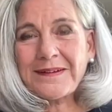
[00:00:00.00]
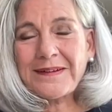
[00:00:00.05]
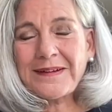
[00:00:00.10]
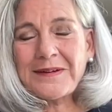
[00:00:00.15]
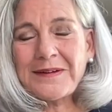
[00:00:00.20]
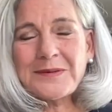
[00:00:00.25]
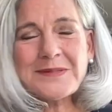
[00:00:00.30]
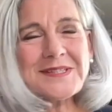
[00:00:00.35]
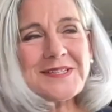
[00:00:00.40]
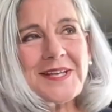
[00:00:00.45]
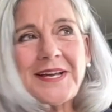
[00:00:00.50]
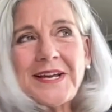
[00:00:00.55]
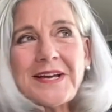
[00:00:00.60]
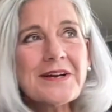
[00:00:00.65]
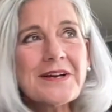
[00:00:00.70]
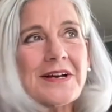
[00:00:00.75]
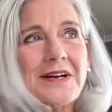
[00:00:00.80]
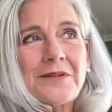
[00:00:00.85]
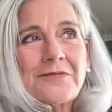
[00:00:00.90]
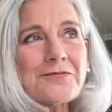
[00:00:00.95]
I would say
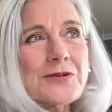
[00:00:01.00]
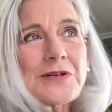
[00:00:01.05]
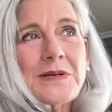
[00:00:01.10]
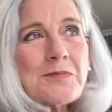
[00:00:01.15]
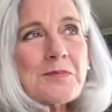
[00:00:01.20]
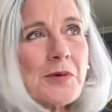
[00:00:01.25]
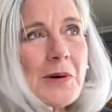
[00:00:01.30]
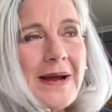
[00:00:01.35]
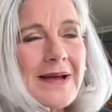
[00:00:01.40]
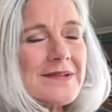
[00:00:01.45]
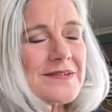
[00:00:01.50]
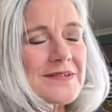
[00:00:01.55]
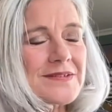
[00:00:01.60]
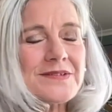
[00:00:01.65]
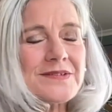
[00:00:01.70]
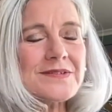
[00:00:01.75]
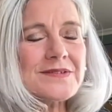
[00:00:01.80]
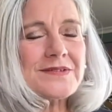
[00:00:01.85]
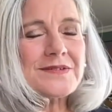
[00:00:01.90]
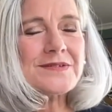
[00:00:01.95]
a free press
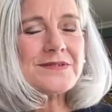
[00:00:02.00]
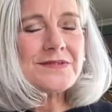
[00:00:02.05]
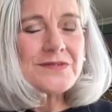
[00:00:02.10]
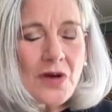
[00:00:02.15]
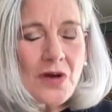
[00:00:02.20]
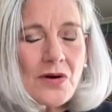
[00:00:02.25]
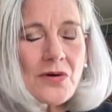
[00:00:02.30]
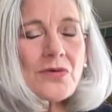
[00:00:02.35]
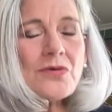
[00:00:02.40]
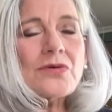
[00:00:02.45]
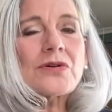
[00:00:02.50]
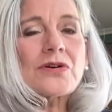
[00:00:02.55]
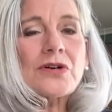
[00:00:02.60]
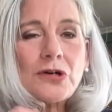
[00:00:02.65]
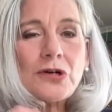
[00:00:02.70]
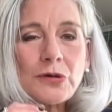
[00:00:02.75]
is so